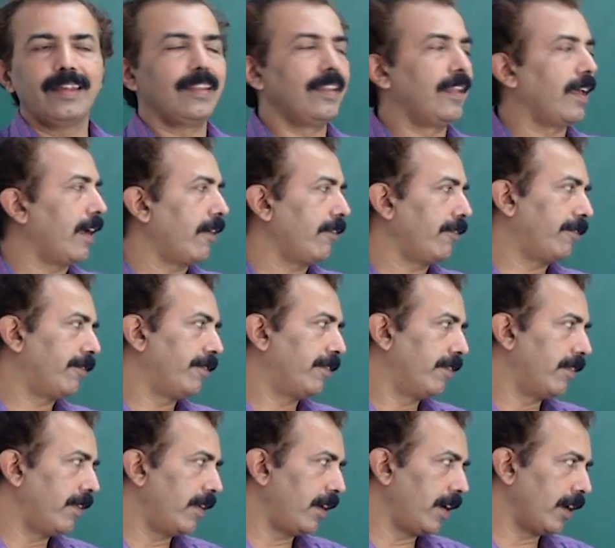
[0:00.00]
They have
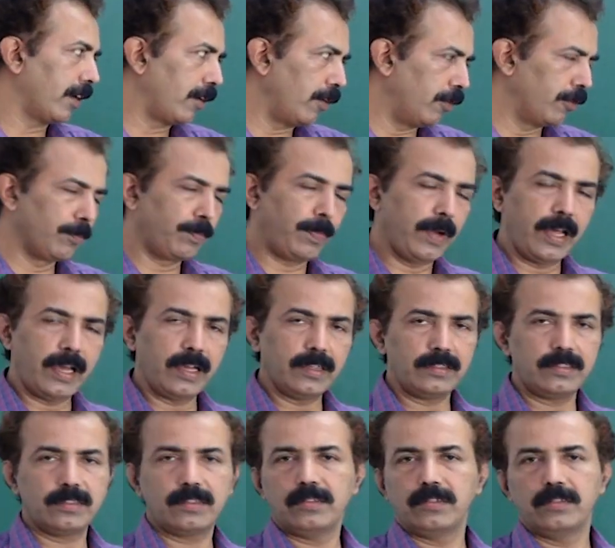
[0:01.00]
a
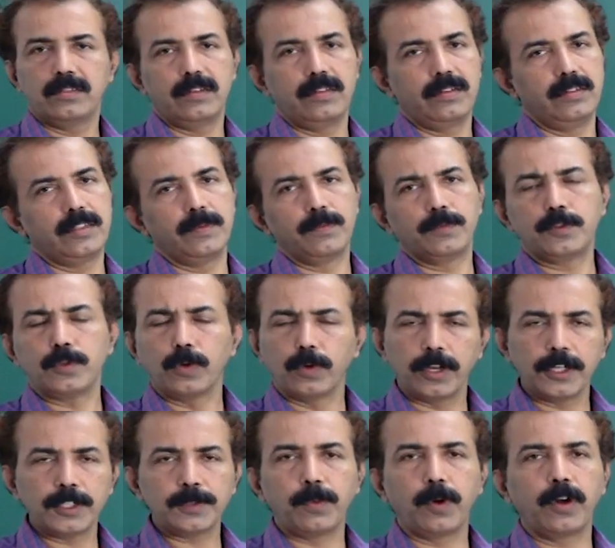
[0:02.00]
chloroplast, some
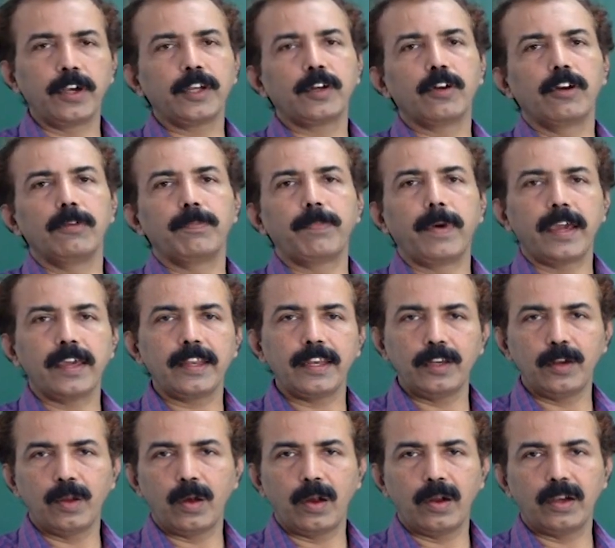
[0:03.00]
storage body called
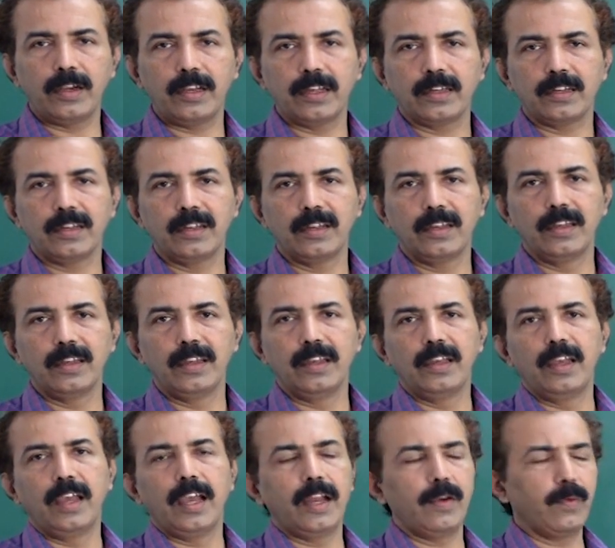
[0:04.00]
pyrenoid,
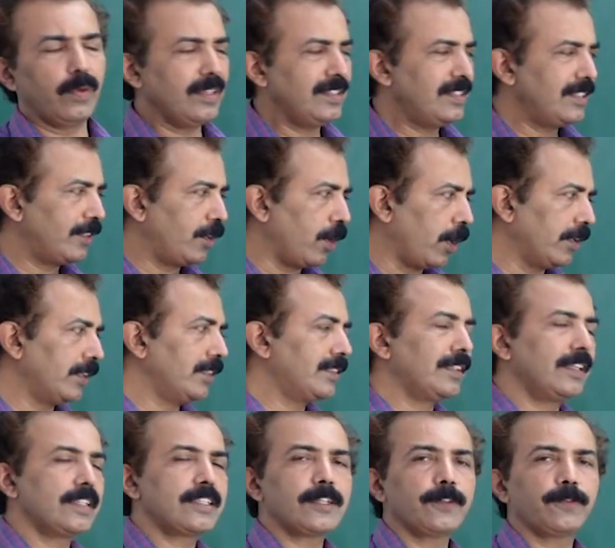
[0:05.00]
and once the daughter
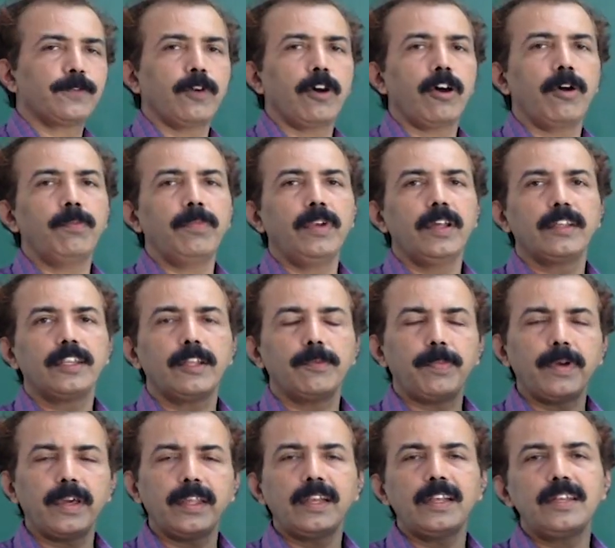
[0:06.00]
cells are formed,
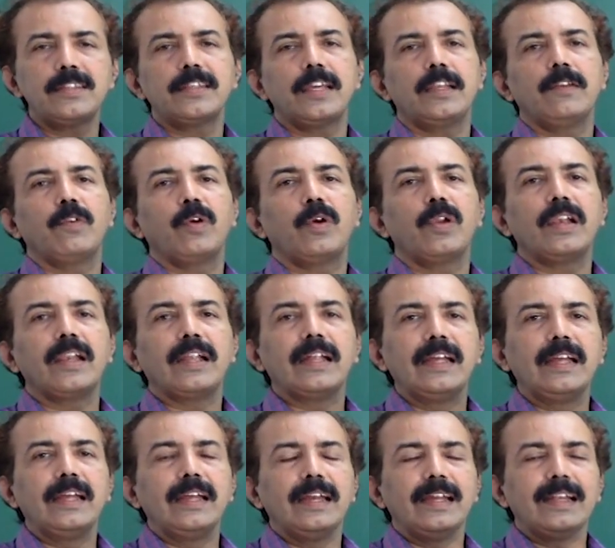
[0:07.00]
the parent cell wall
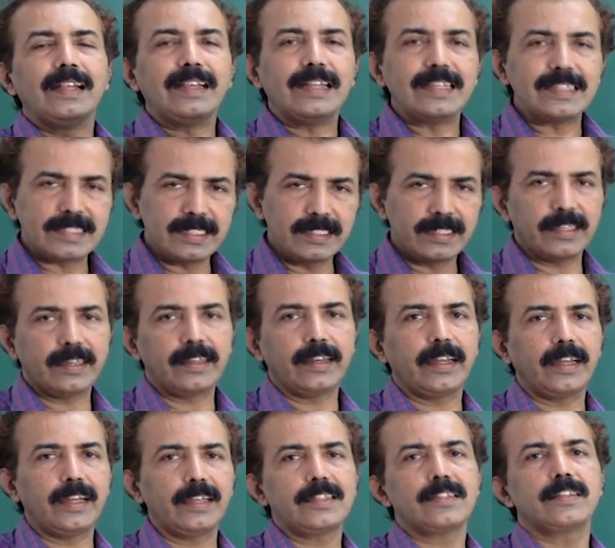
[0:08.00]

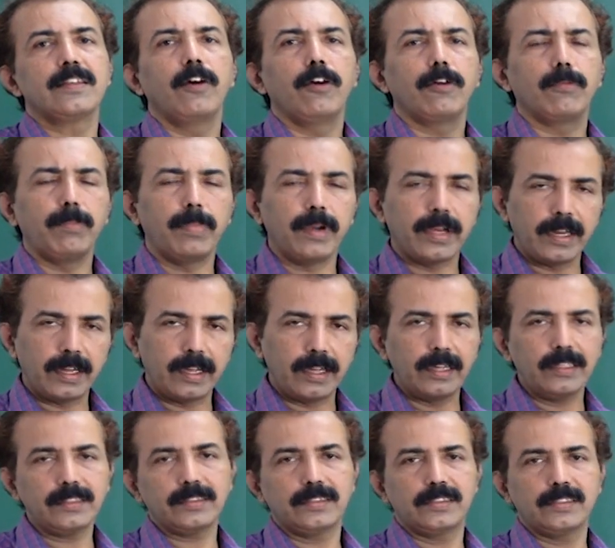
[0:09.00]
disintegrates or
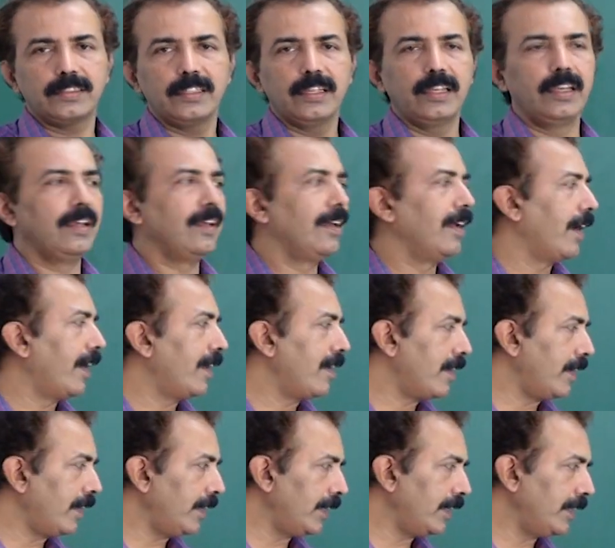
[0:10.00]
breaks and
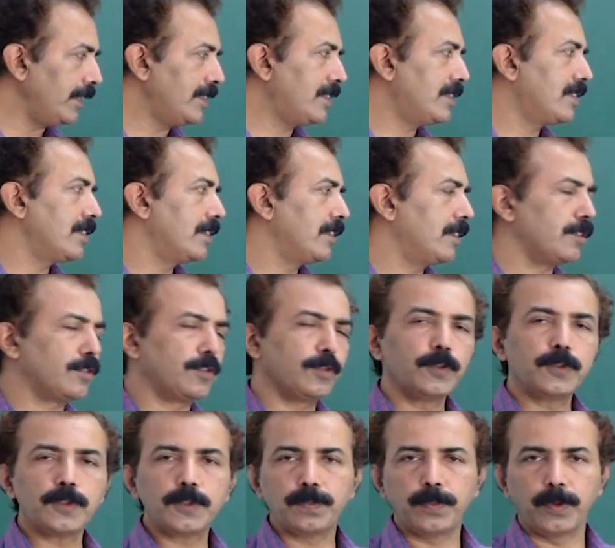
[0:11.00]
release
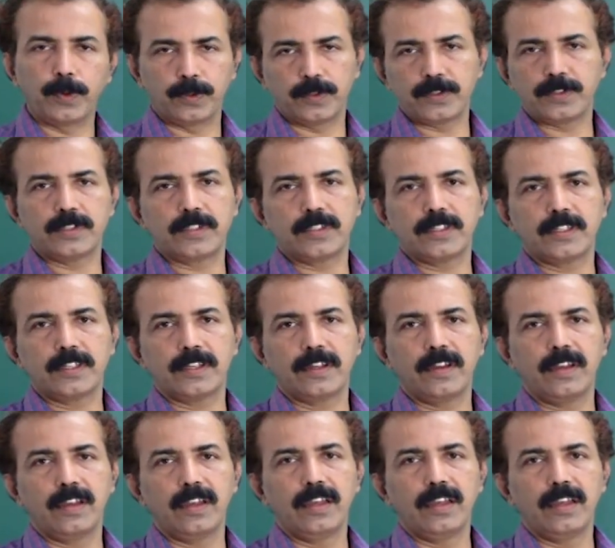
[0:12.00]
zoospores.